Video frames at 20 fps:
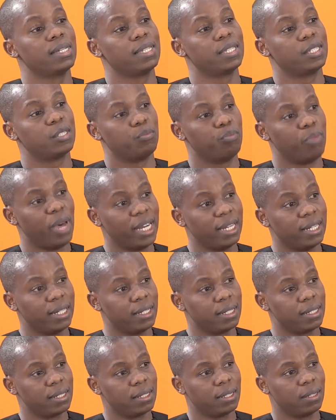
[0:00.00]
spend
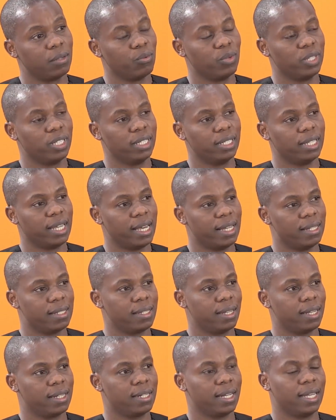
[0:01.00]
it within the health
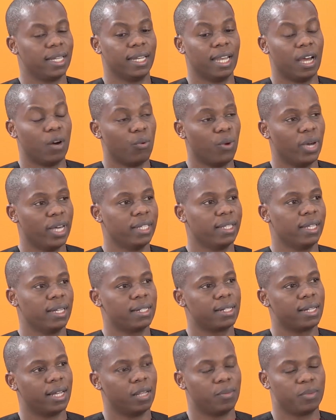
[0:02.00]
sector in a way
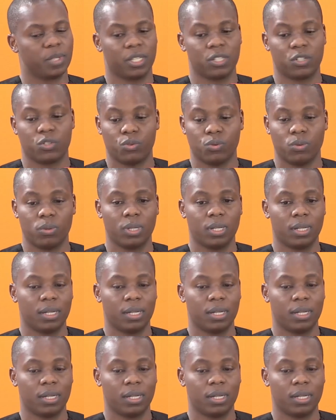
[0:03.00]
that helps us to